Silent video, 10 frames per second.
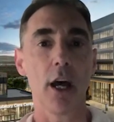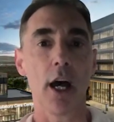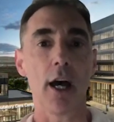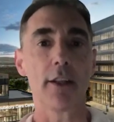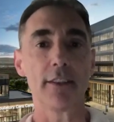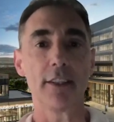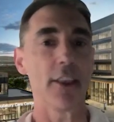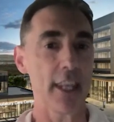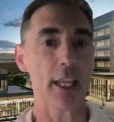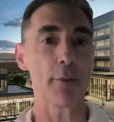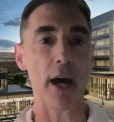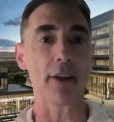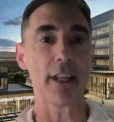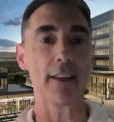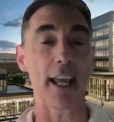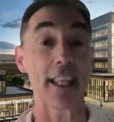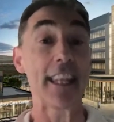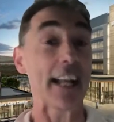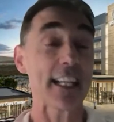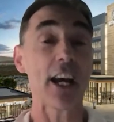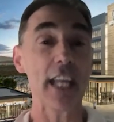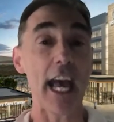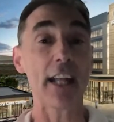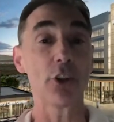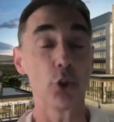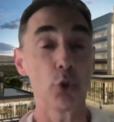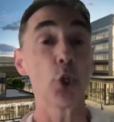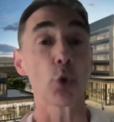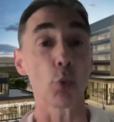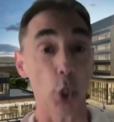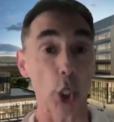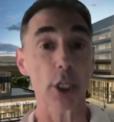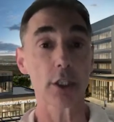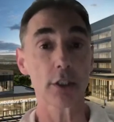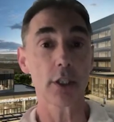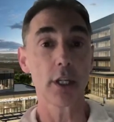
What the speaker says: to think about, that like that's how you had to do your work.